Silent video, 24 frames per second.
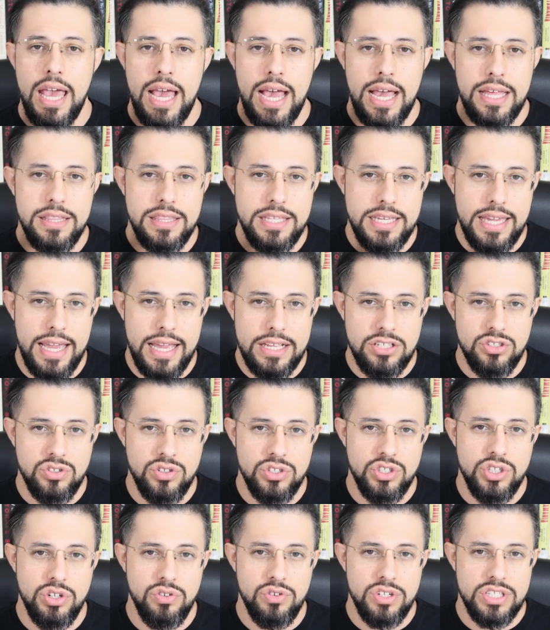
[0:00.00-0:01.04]
at the
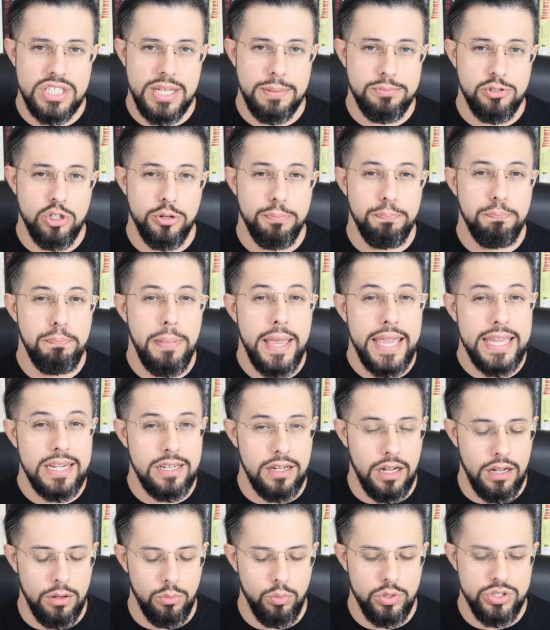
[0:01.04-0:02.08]
estrogen receptor beta,